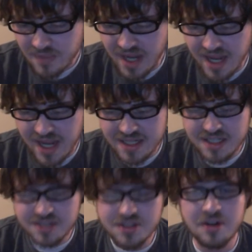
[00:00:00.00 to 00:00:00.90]
And he
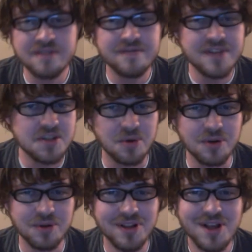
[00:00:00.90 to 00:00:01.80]
can turn
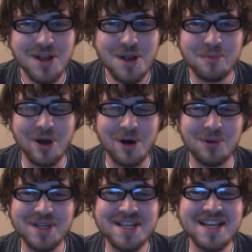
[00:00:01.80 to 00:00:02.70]
invisible, but
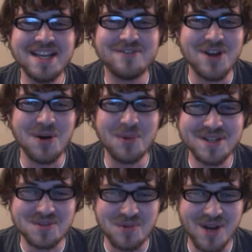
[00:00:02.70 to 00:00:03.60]
only if no
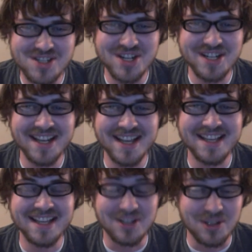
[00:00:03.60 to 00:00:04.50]
one is watching,
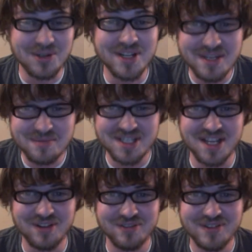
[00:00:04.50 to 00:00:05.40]
including
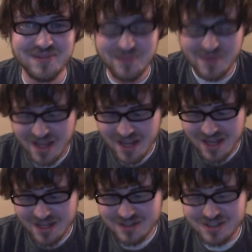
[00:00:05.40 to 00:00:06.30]
himself.
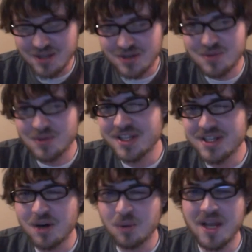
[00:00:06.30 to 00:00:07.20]
So there's really
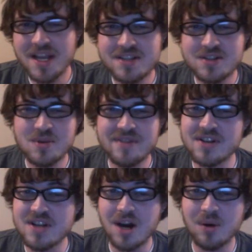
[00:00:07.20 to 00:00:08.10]
no way to
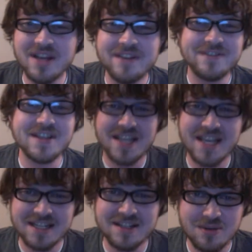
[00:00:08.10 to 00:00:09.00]
even know if he
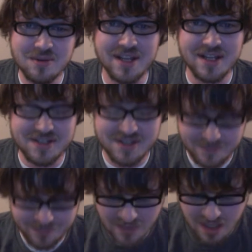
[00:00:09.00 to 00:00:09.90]
can do this.
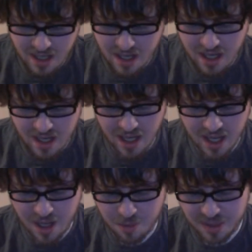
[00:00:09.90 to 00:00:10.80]

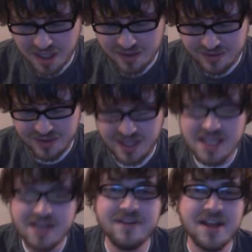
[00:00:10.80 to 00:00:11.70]
But they
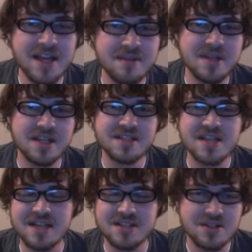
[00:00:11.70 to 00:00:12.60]
give in because
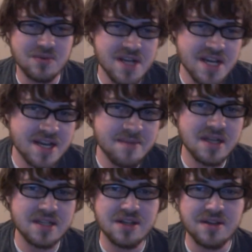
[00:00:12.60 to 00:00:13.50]
he has a dream,
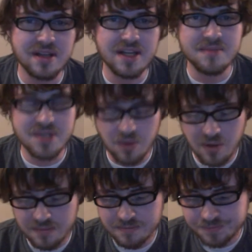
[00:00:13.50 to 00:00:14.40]
and so they let him join.